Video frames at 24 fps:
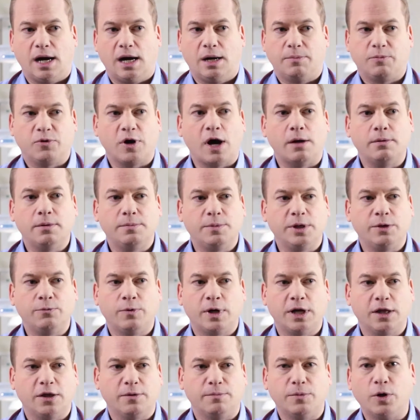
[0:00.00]
probably
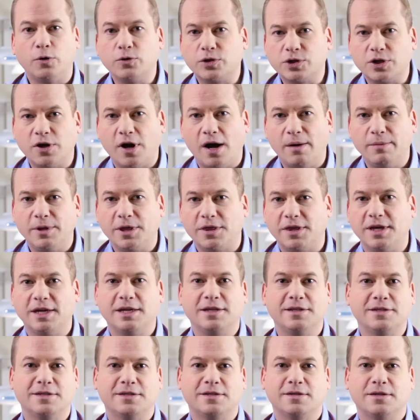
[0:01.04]
one of the most common
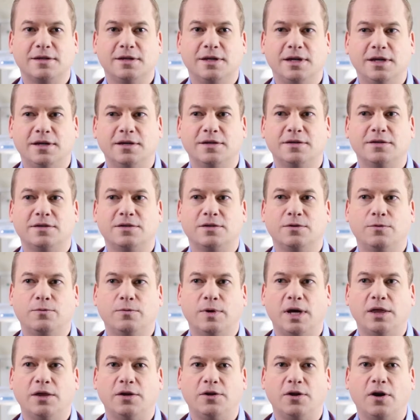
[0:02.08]
things is
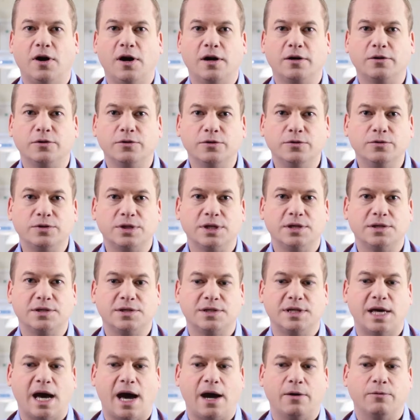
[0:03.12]
when the dog loses
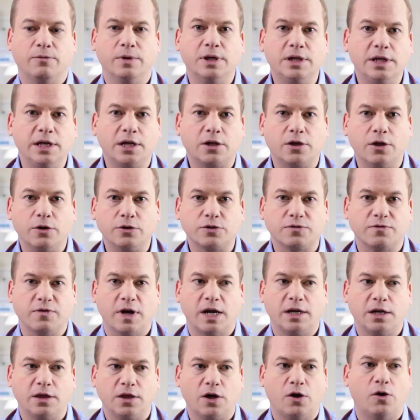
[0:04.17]
that really close
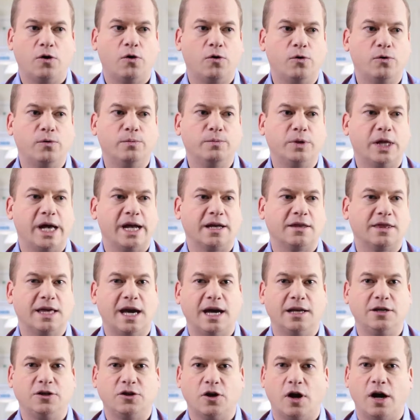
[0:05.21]
friend in the home, like
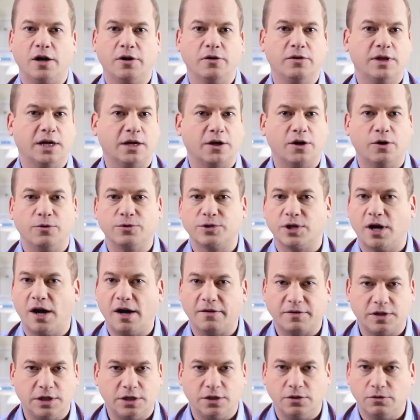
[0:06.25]
that daughter that goes
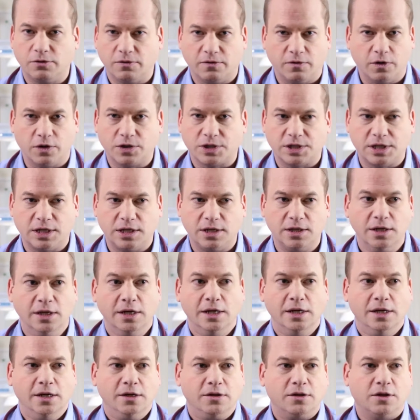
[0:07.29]
off to university,
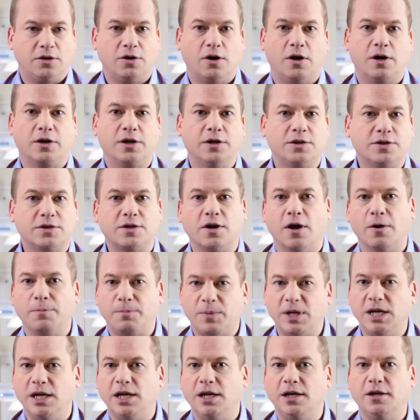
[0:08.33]
the dog could start
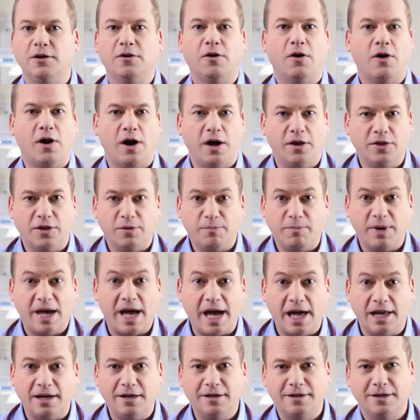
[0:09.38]
peeing on the
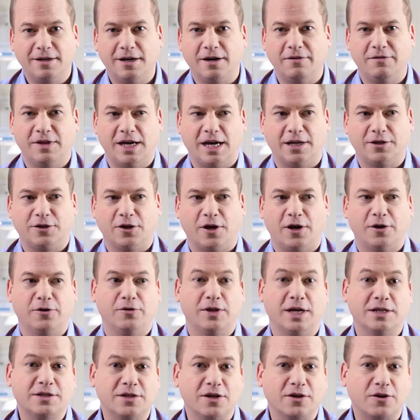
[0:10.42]
bed of that daughter.
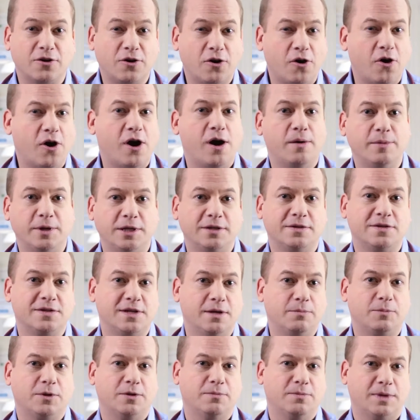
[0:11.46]
That's a common
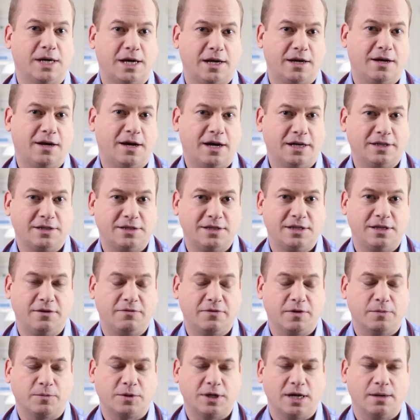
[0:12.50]
symptom that I see
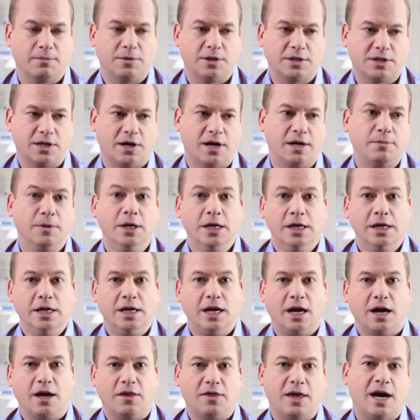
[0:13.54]
from time to time,
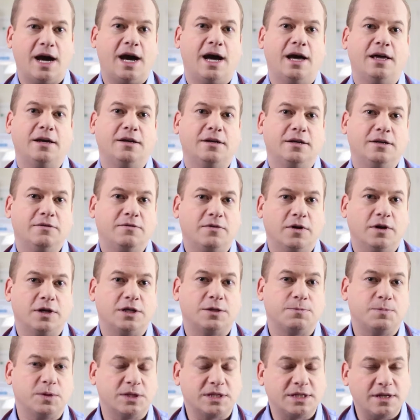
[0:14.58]
and that very
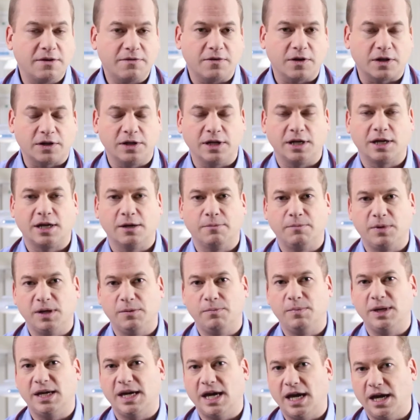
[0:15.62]
specifically can be
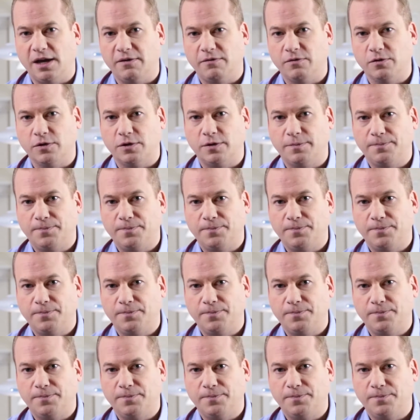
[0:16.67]
behavioral.